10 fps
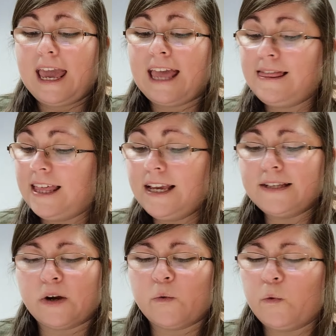And things
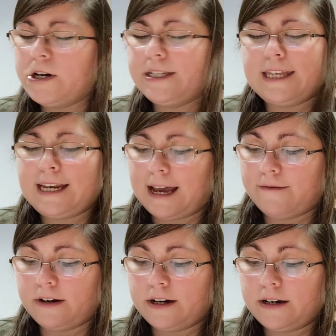are worse than
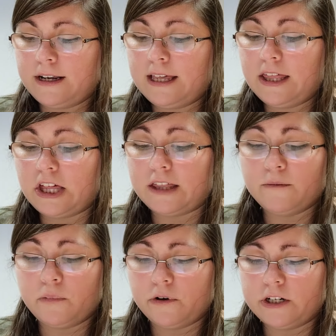ever, thought the
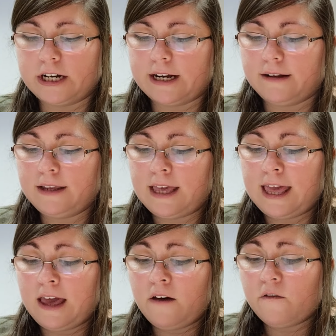poor child,
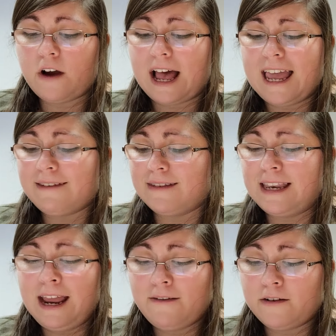for I have
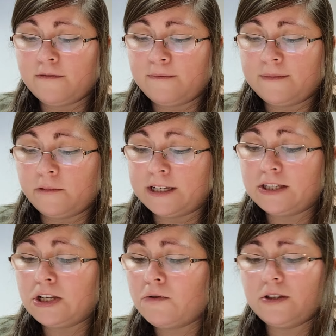never was
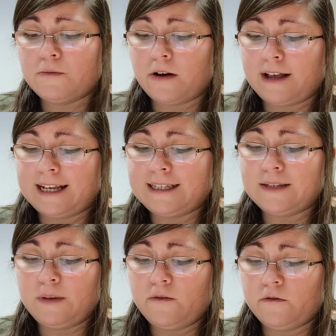so small as this
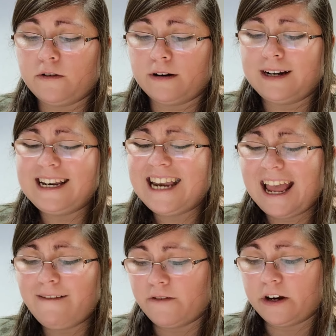before,
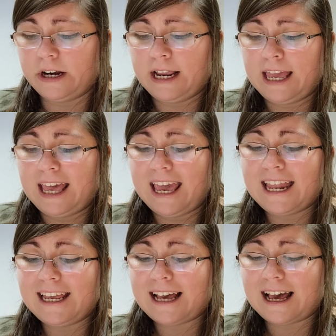never,
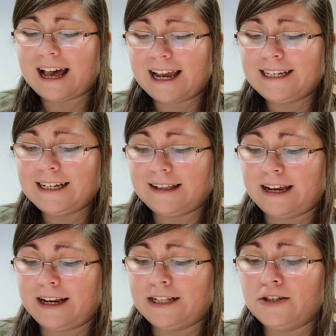and I
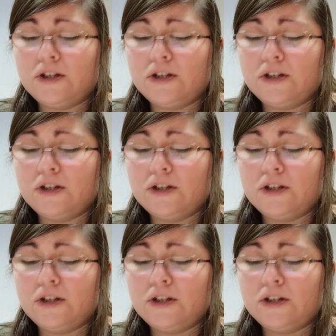declare it's